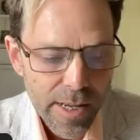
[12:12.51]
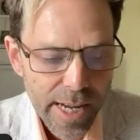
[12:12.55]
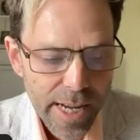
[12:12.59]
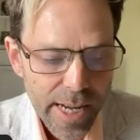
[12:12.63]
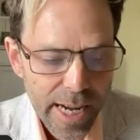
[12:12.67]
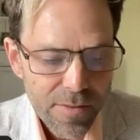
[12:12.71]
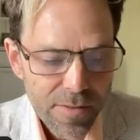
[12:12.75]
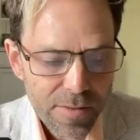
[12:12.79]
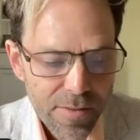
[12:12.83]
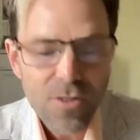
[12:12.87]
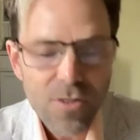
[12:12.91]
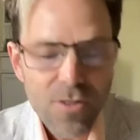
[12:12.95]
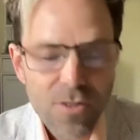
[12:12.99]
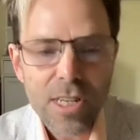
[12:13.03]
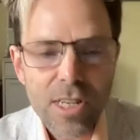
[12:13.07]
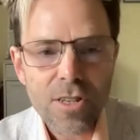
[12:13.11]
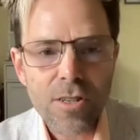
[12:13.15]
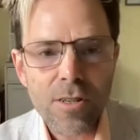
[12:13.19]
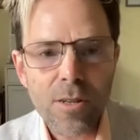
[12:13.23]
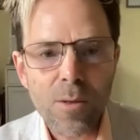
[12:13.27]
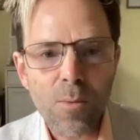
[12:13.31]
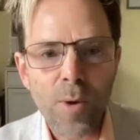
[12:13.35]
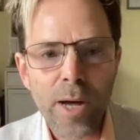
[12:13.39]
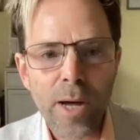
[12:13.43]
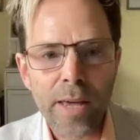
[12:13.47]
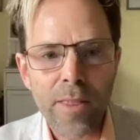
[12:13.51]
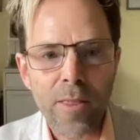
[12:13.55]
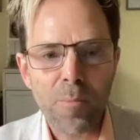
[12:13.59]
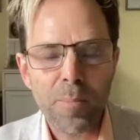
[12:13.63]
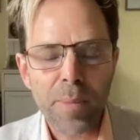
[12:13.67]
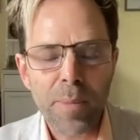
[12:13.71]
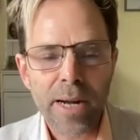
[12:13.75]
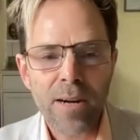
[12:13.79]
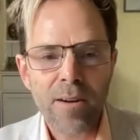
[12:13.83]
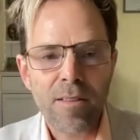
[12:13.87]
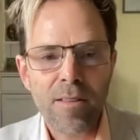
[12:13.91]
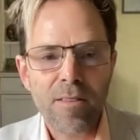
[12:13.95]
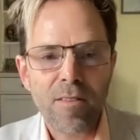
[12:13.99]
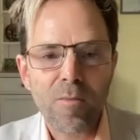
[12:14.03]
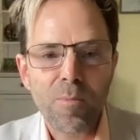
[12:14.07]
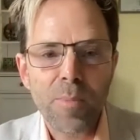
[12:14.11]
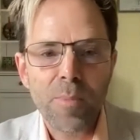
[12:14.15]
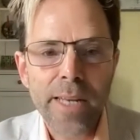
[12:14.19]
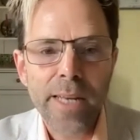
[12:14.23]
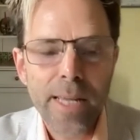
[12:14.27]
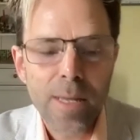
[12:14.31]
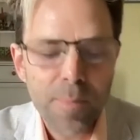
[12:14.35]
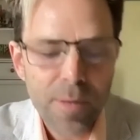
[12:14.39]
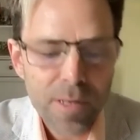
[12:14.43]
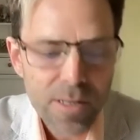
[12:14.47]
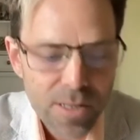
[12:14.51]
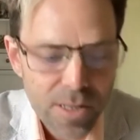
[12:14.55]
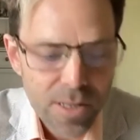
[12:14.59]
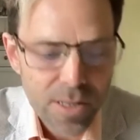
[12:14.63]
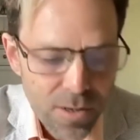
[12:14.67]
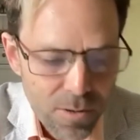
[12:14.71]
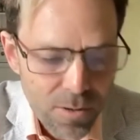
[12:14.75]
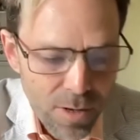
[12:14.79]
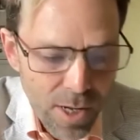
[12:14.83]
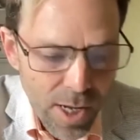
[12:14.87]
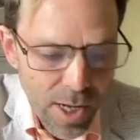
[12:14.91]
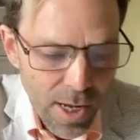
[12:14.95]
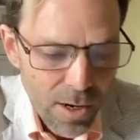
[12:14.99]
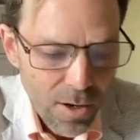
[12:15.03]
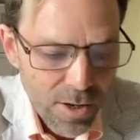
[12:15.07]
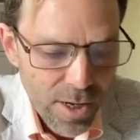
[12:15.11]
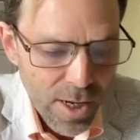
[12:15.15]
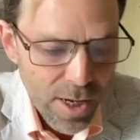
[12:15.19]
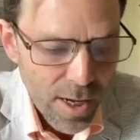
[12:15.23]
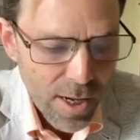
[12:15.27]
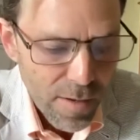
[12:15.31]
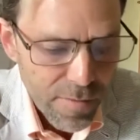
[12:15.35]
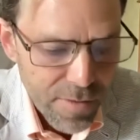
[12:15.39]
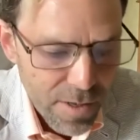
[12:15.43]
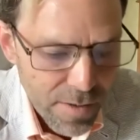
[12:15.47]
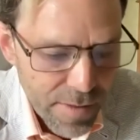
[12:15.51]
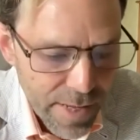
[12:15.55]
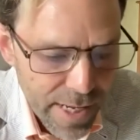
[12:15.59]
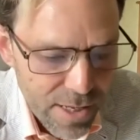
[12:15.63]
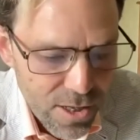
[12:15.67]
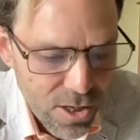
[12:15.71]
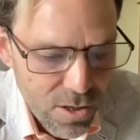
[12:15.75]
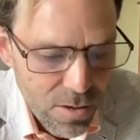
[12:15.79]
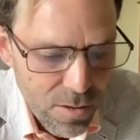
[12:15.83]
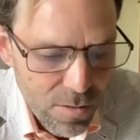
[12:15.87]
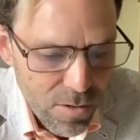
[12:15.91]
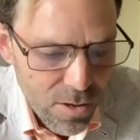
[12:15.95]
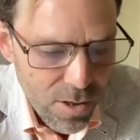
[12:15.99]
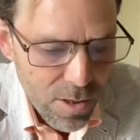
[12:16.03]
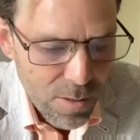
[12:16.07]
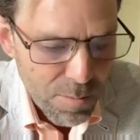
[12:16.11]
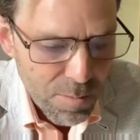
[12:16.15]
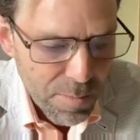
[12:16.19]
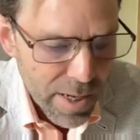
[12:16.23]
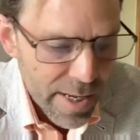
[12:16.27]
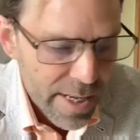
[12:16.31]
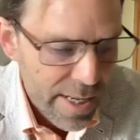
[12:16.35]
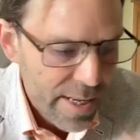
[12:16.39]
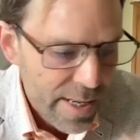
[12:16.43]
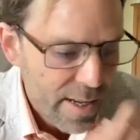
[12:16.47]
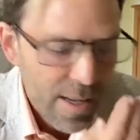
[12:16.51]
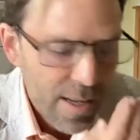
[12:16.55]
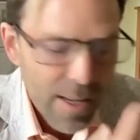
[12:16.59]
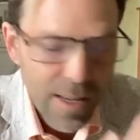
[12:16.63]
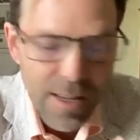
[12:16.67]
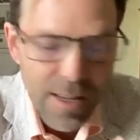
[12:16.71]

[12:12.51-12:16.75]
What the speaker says: And the traditional way that parents have been able to look after their children by